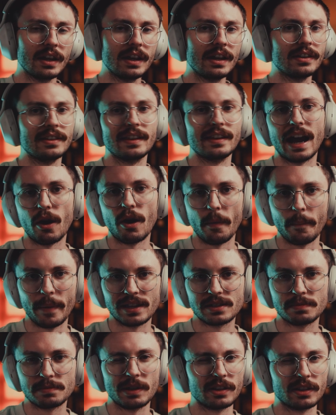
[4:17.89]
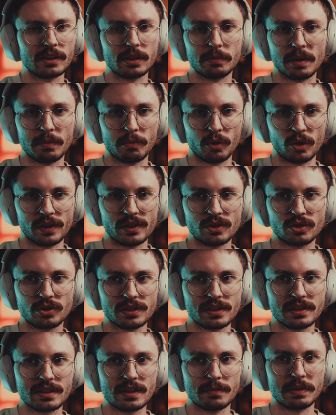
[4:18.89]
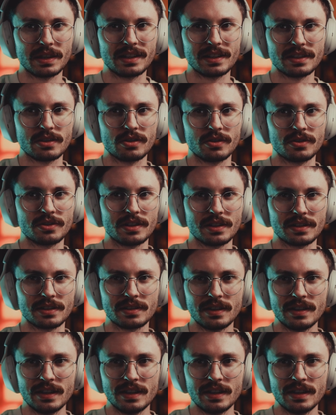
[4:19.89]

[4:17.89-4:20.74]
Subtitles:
now it makes me a little bit more interested because there's this